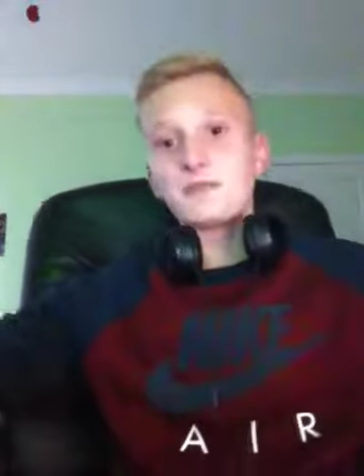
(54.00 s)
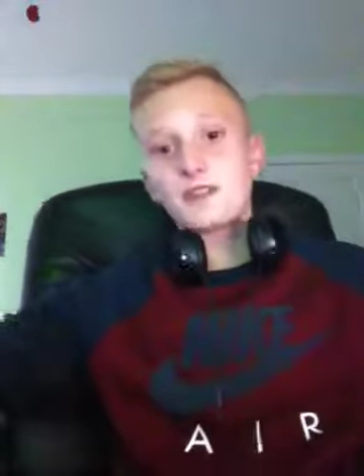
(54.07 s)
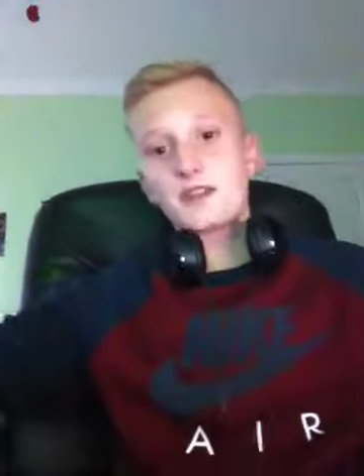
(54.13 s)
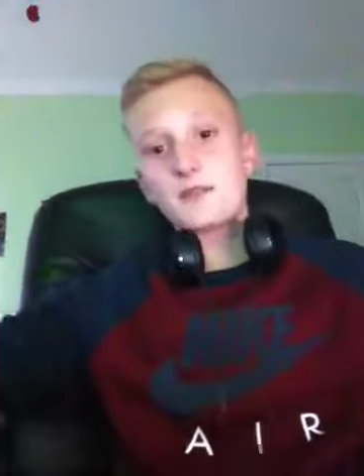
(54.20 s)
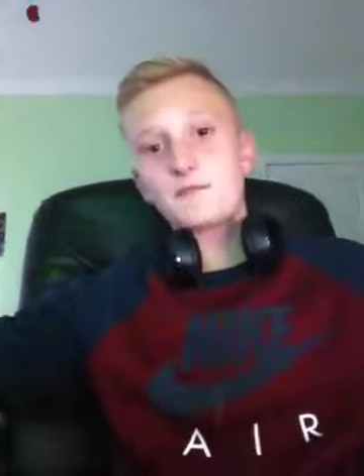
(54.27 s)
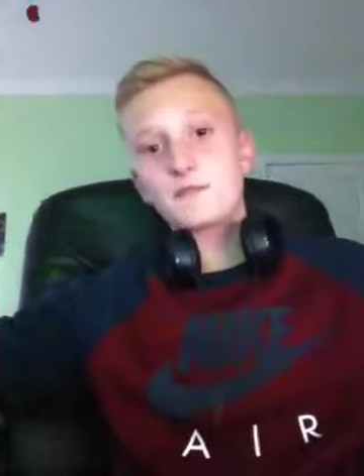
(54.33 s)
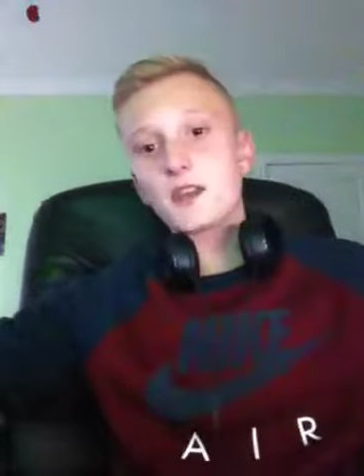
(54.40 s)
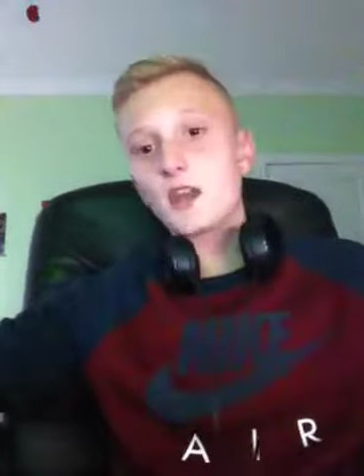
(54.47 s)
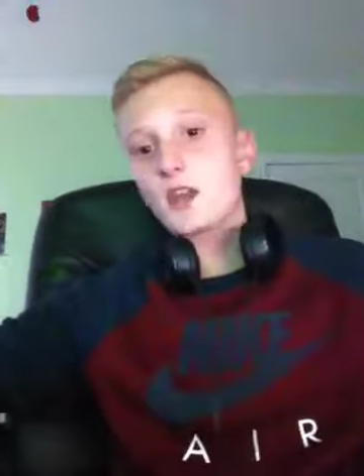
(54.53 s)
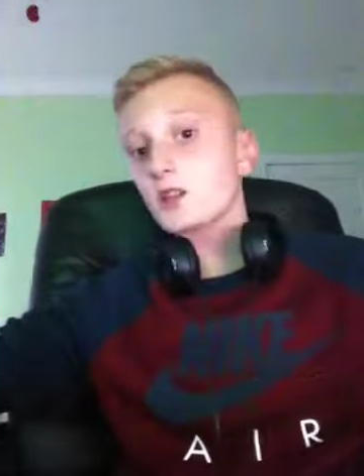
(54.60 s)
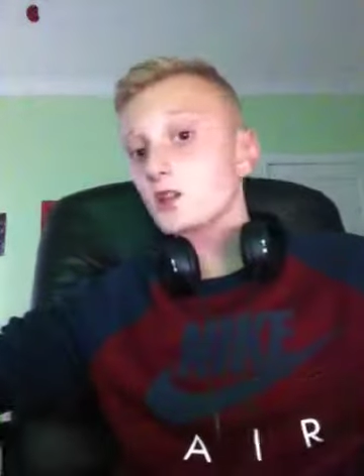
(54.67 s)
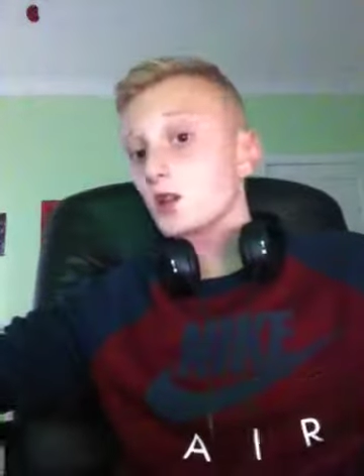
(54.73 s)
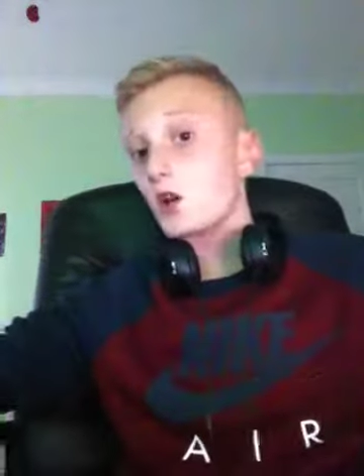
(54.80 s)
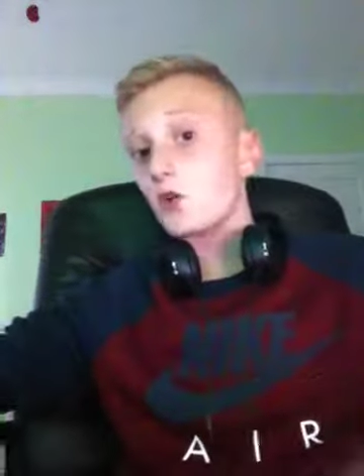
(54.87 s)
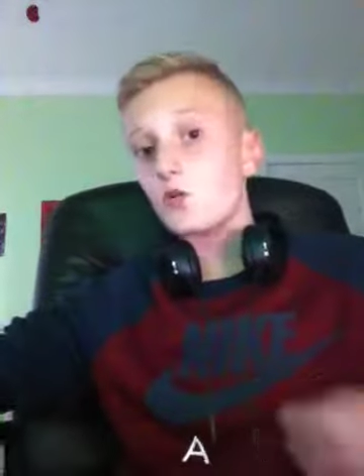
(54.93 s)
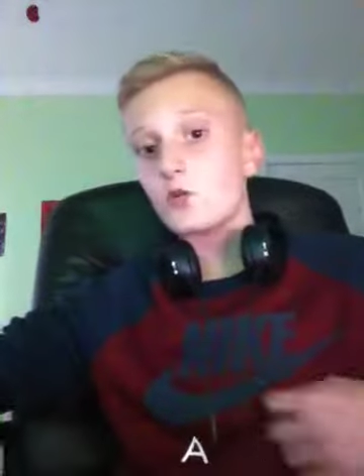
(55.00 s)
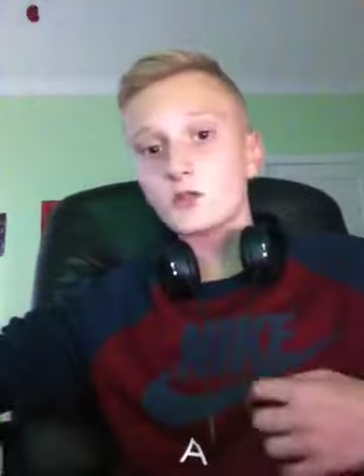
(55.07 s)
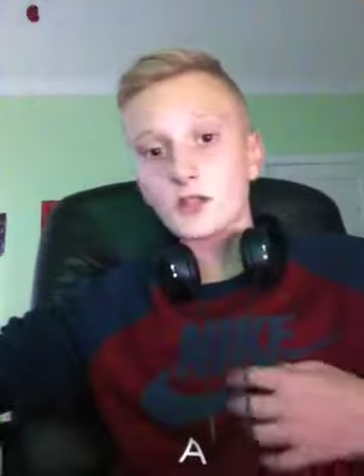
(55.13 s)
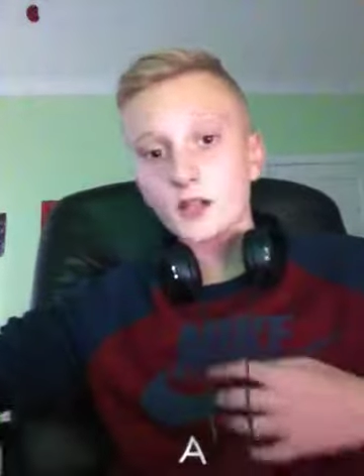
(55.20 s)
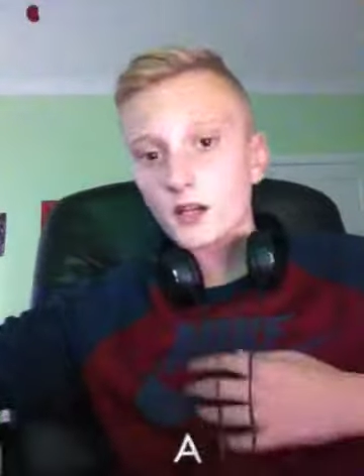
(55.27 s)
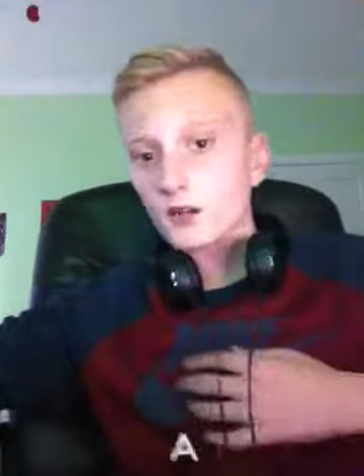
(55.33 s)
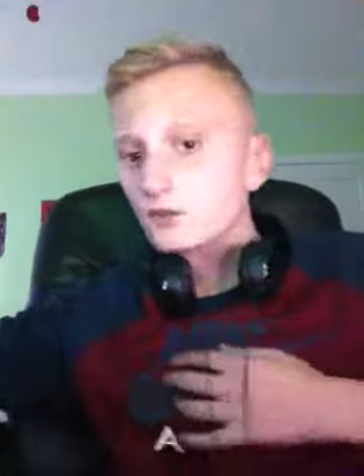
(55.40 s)
but um, yeah, so
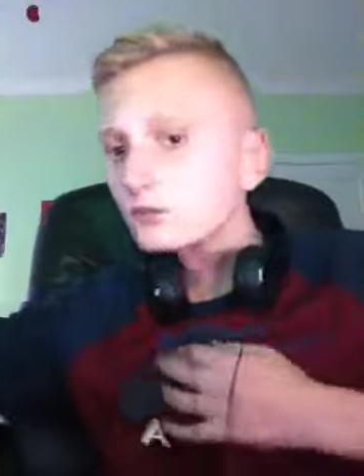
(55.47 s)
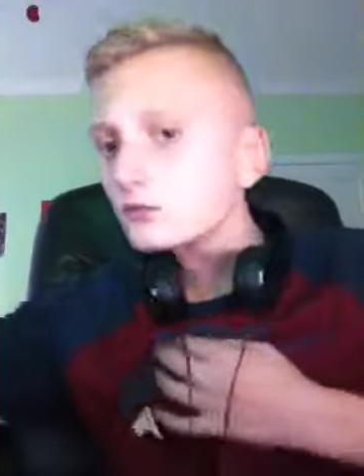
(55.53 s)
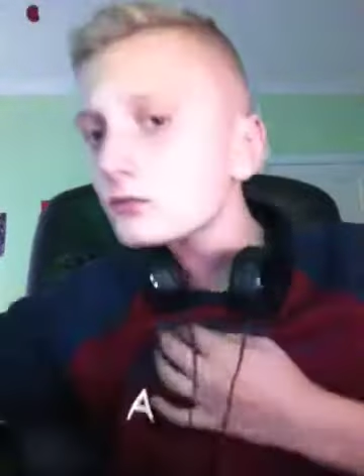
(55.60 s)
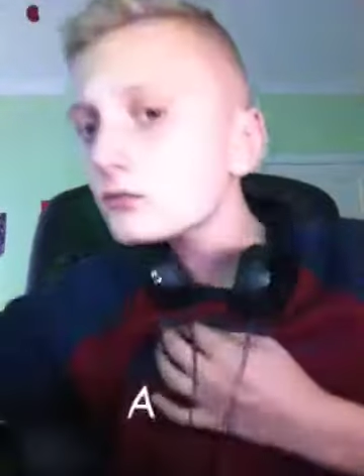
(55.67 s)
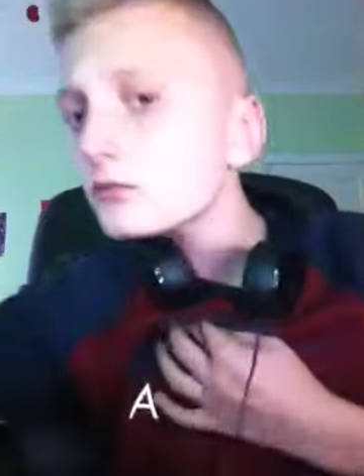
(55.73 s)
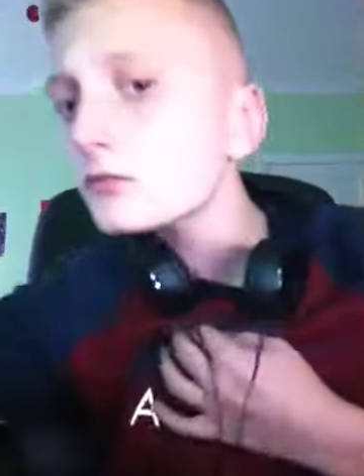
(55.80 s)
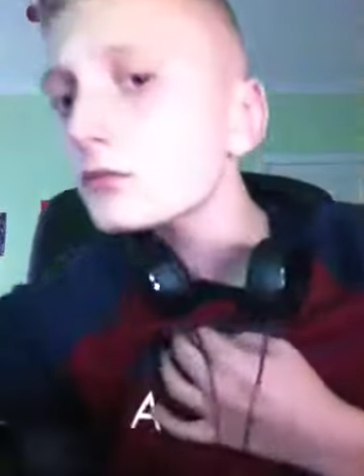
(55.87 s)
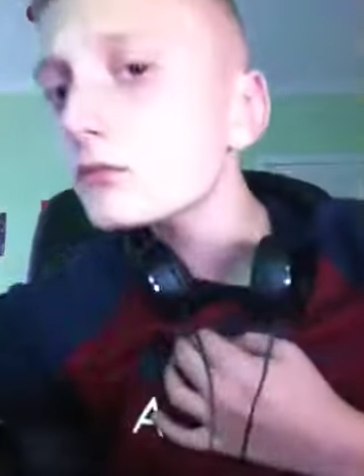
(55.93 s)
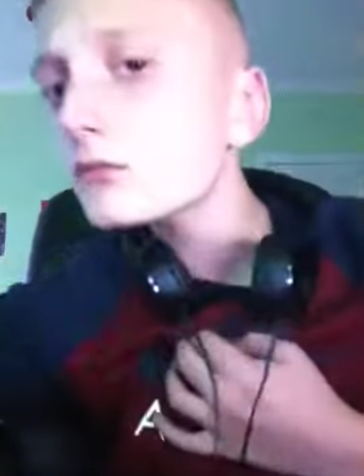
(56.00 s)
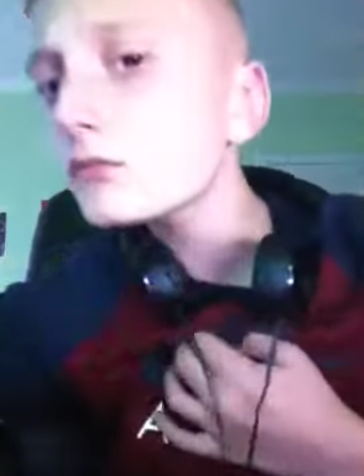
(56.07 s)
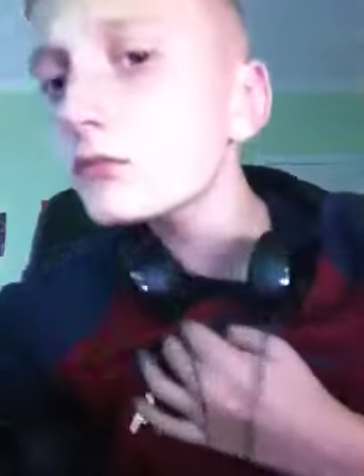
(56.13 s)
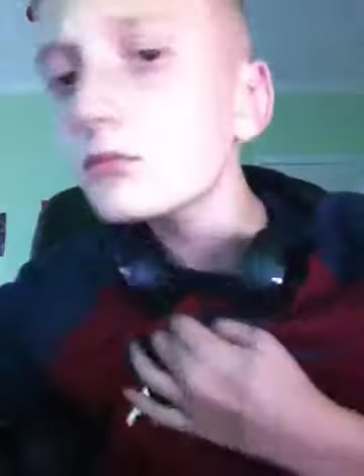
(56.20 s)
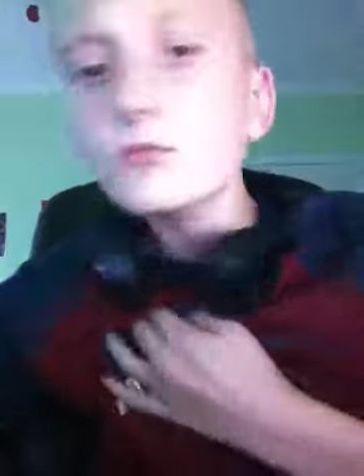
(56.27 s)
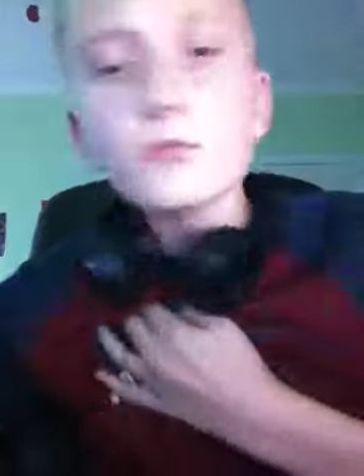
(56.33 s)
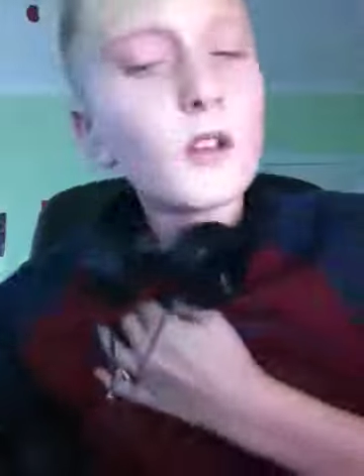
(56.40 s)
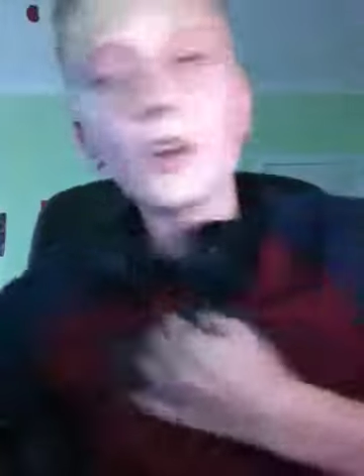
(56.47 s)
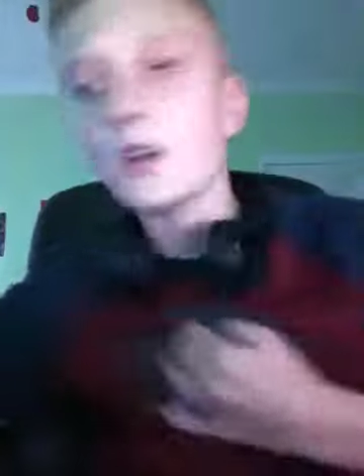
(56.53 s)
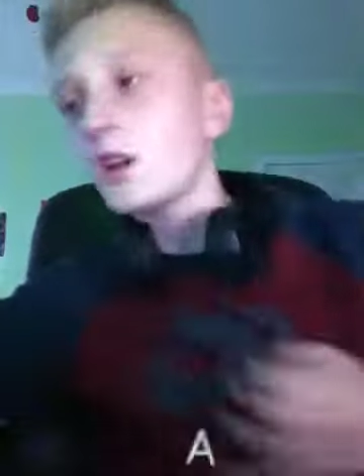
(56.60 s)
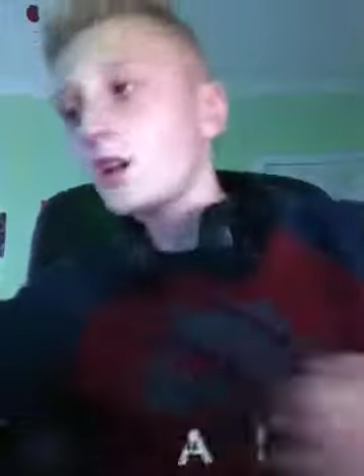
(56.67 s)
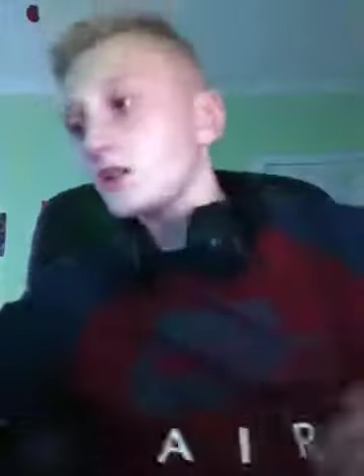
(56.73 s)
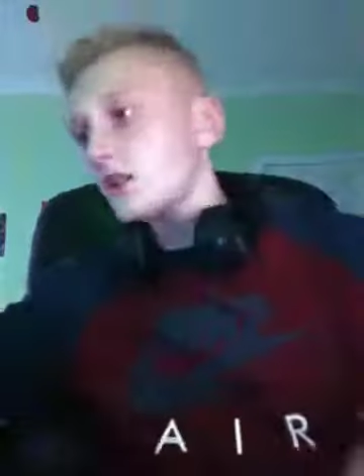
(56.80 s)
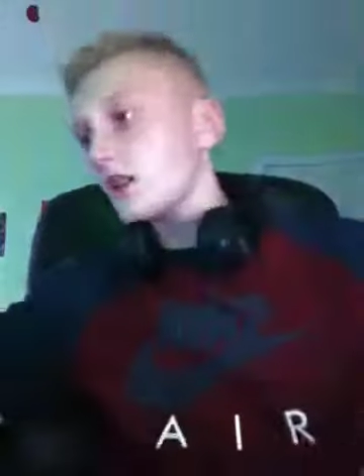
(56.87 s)
check out
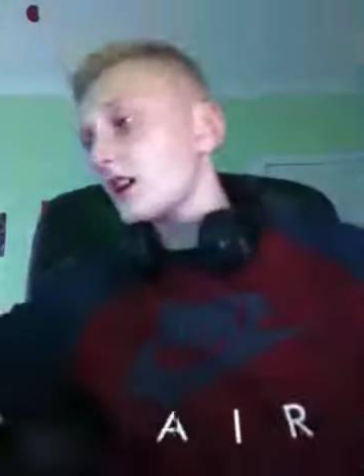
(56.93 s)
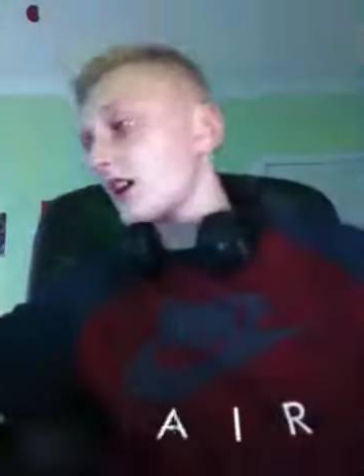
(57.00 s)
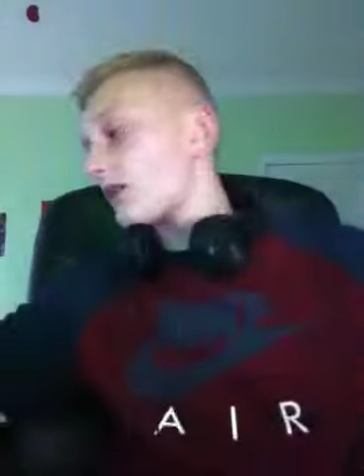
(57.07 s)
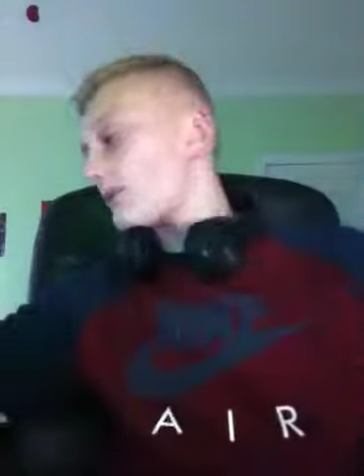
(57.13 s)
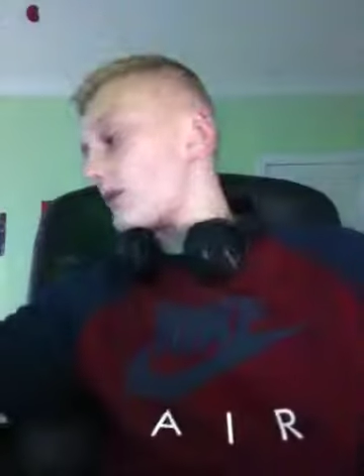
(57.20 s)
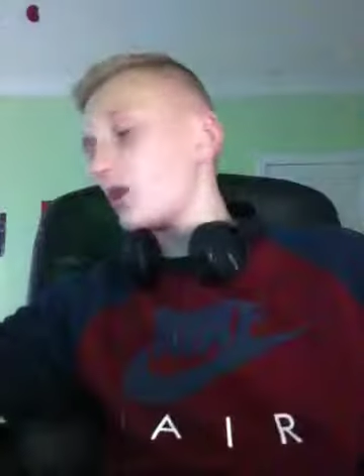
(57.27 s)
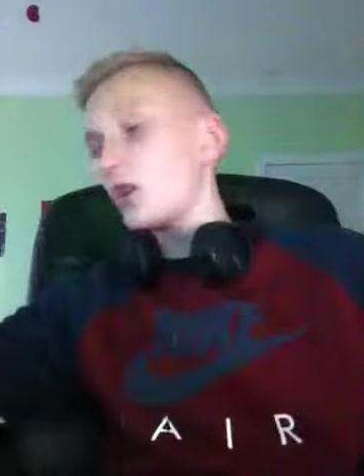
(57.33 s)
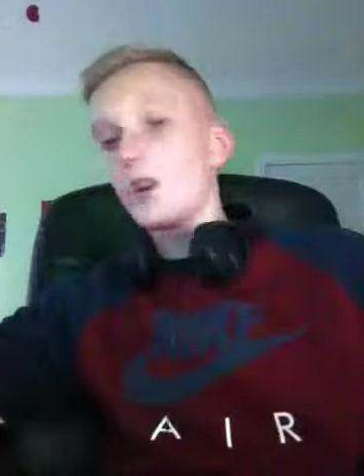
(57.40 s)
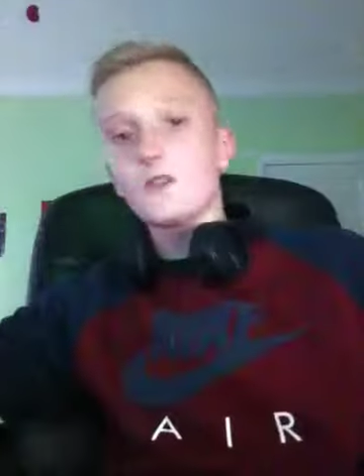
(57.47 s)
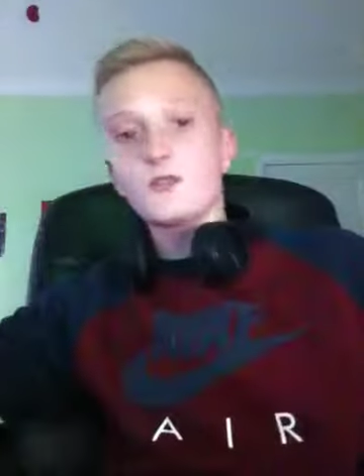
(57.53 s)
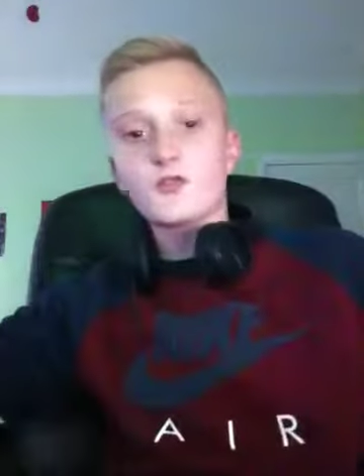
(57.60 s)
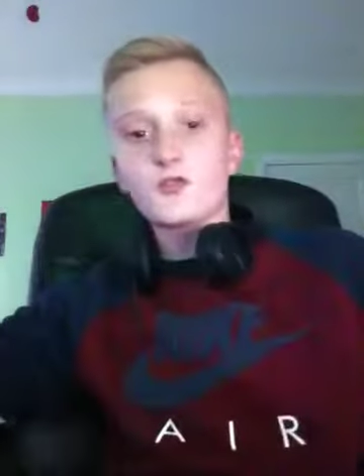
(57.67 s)
check out my live